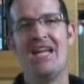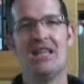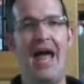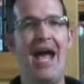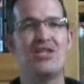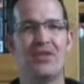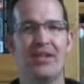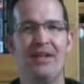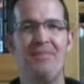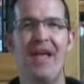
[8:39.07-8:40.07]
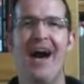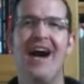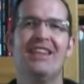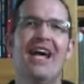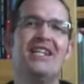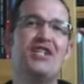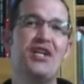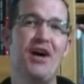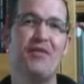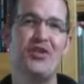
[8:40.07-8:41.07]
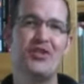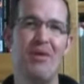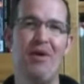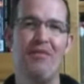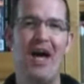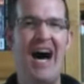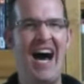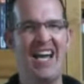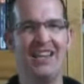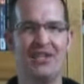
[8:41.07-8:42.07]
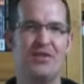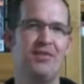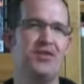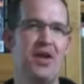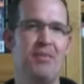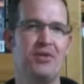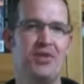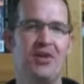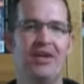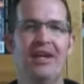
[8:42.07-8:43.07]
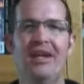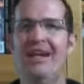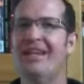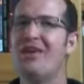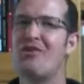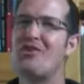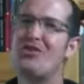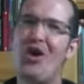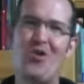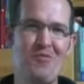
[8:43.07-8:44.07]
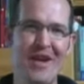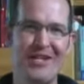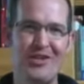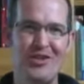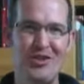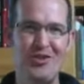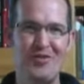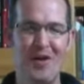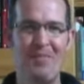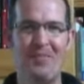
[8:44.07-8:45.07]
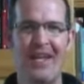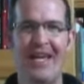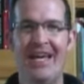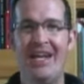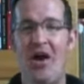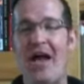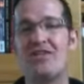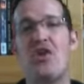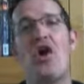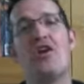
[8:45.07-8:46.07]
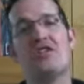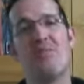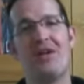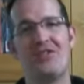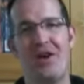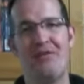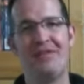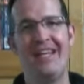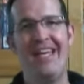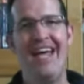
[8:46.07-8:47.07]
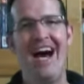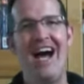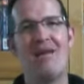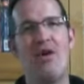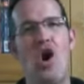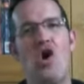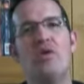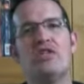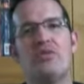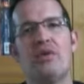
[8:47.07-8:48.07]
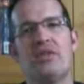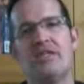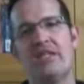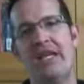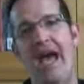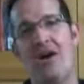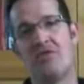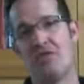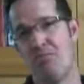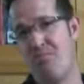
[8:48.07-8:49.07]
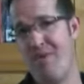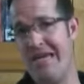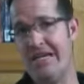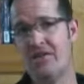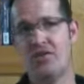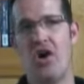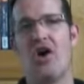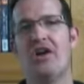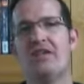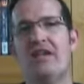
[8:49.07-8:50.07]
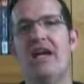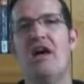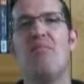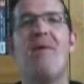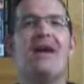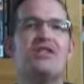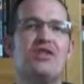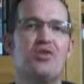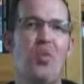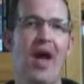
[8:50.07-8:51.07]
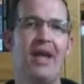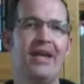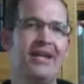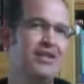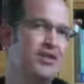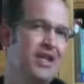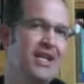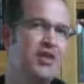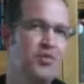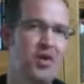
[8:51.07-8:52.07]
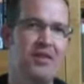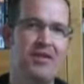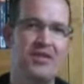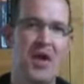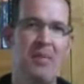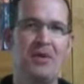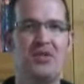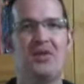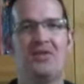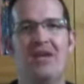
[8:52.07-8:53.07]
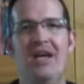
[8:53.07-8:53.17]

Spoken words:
Lastly, I'd like to cover some of the highlights of this episode. There are so many to choose from. Now, as an artist myself, I am always thrilled to see how Sabine's art makes its way into each one of these episodes.